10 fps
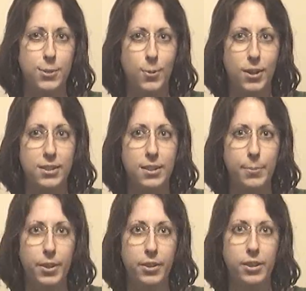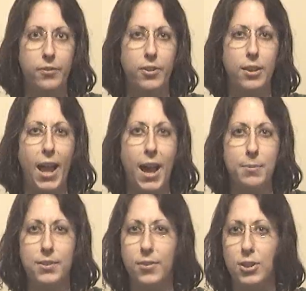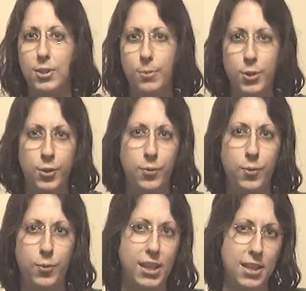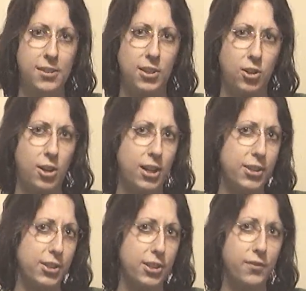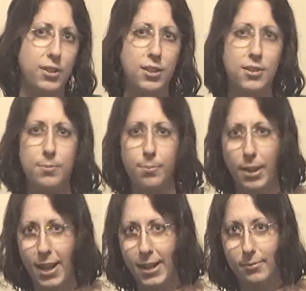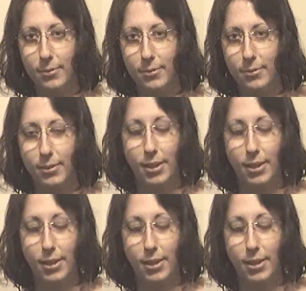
as well as the ability for the atmosphere to move with ease across the surface of the planet.